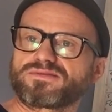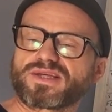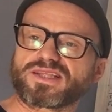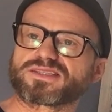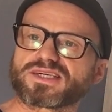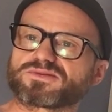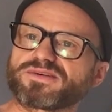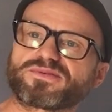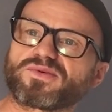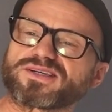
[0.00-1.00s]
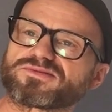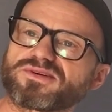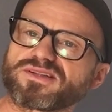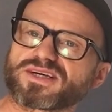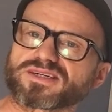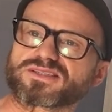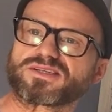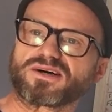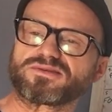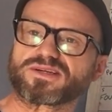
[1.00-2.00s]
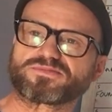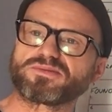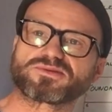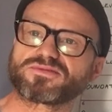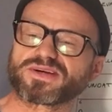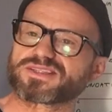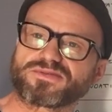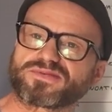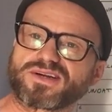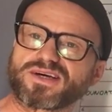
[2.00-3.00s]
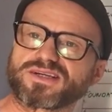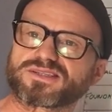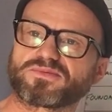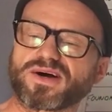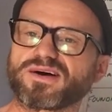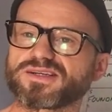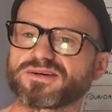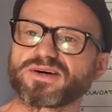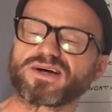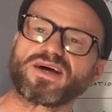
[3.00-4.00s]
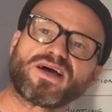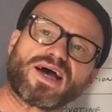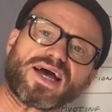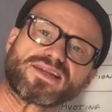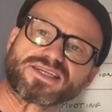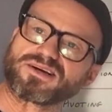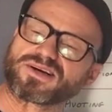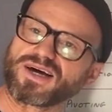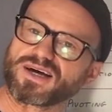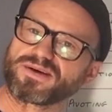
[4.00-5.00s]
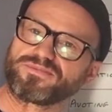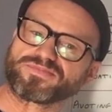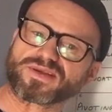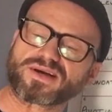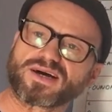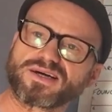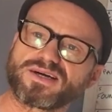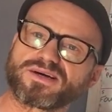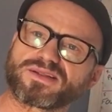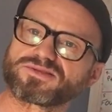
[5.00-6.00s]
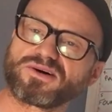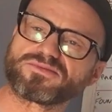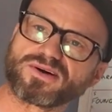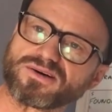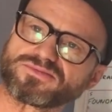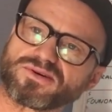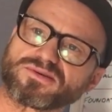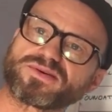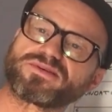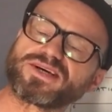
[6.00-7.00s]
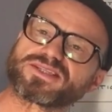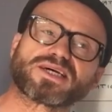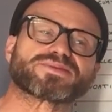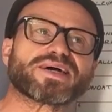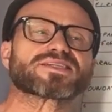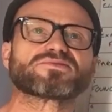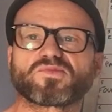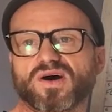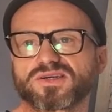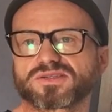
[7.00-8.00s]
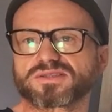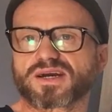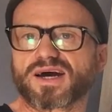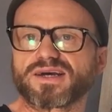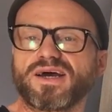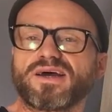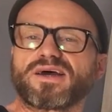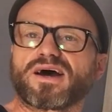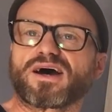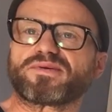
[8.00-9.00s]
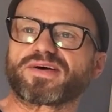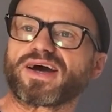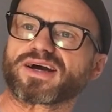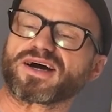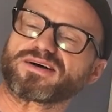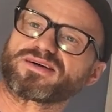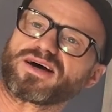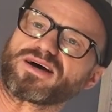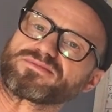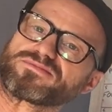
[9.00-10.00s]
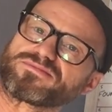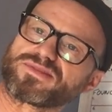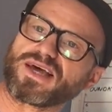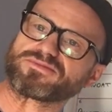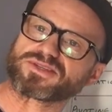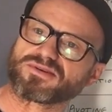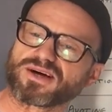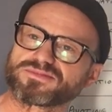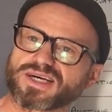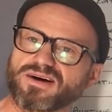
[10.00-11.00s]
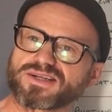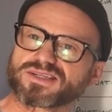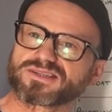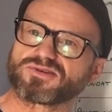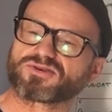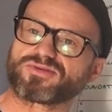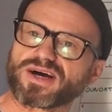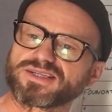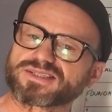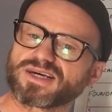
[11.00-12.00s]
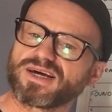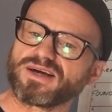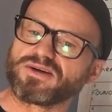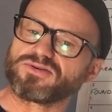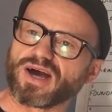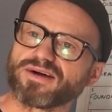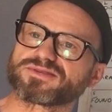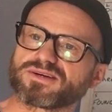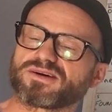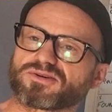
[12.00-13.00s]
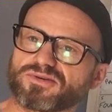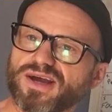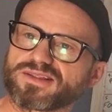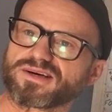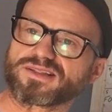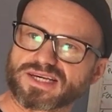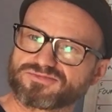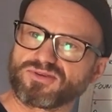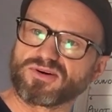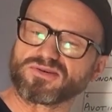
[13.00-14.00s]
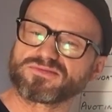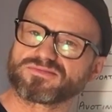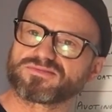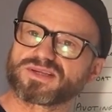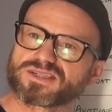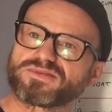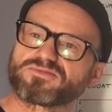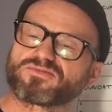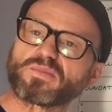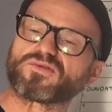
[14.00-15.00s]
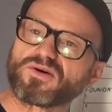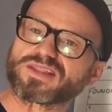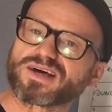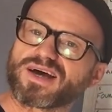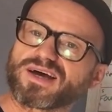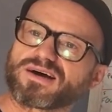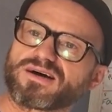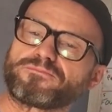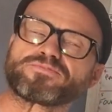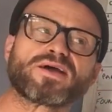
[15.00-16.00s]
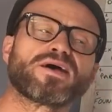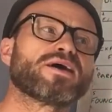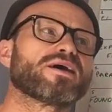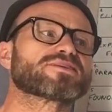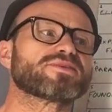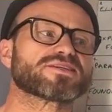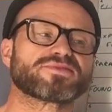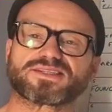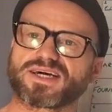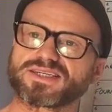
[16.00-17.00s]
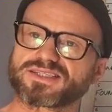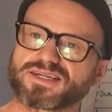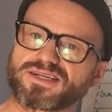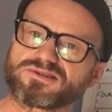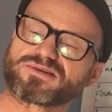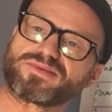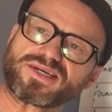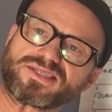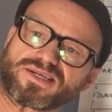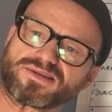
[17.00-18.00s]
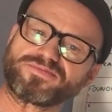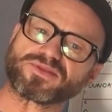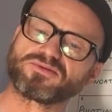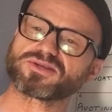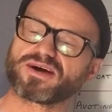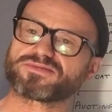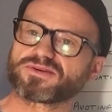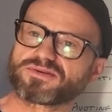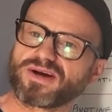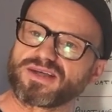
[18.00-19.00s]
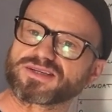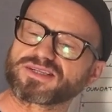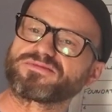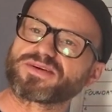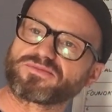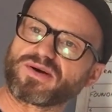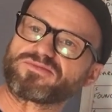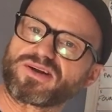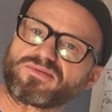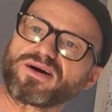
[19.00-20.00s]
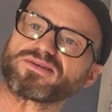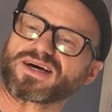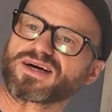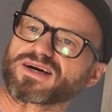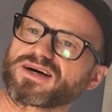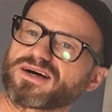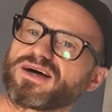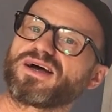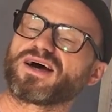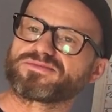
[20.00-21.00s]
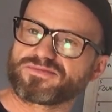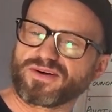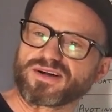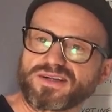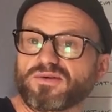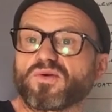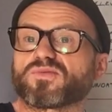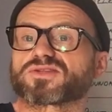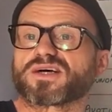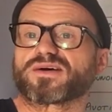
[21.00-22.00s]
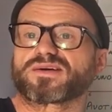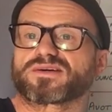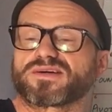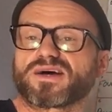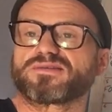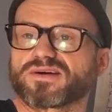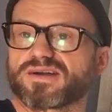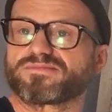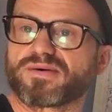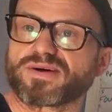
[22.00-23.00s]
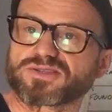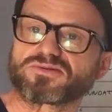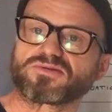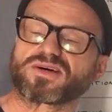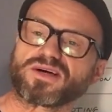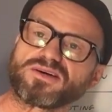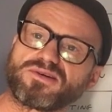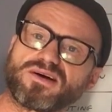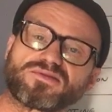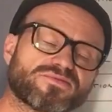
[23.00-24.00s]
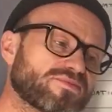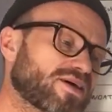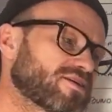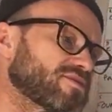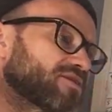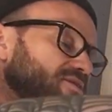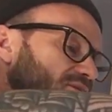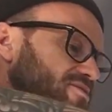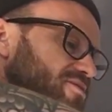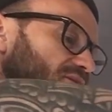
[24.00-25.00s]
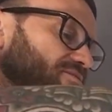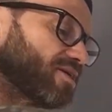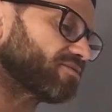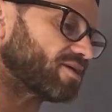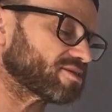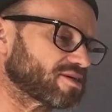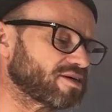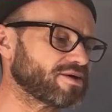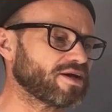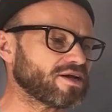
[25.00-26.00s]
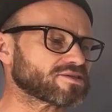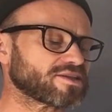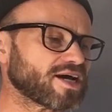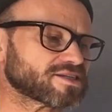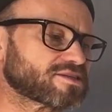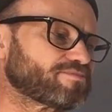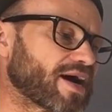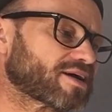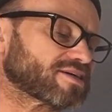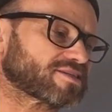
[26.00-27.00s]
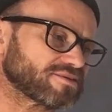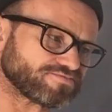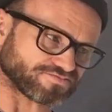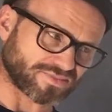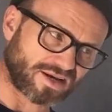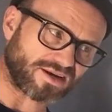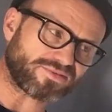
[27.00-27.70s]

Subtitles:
There's different ways of doing things, you know, and people do things differently to the way I do it, and that's okay, okay? There's not a right or wrong, but there's better and worse, okay? If a haircut, the end result comes out and it doesn't look great, you have to agree that that's wrong, there's something went wrong in the haircut. If something is fantastic and it looks amazing, you also have to agree that something went really well in that haircut and find, you know, what was it, you know, and make sure that you learn from that and you can, you know, recreate it. So that's the back cutting, and I